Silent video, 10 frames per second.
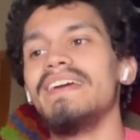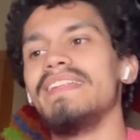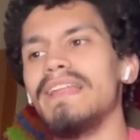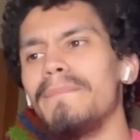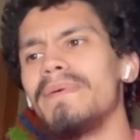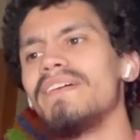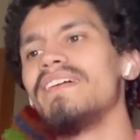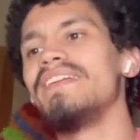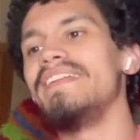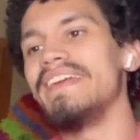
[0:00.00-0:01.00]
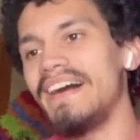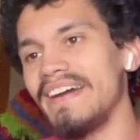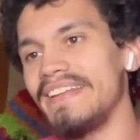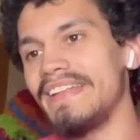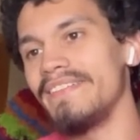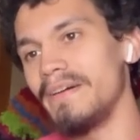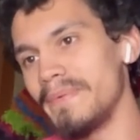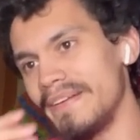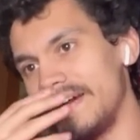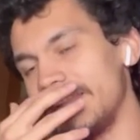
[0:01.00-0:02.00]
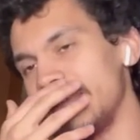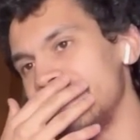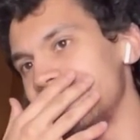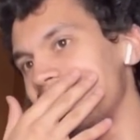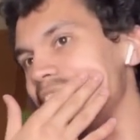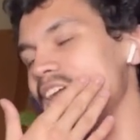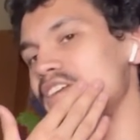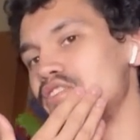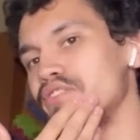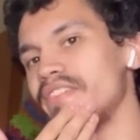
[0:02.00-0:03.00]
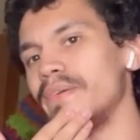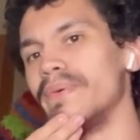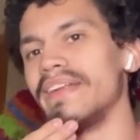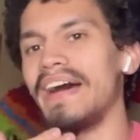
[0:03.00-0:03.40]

Number 9. Now, number 9 is an interesting one.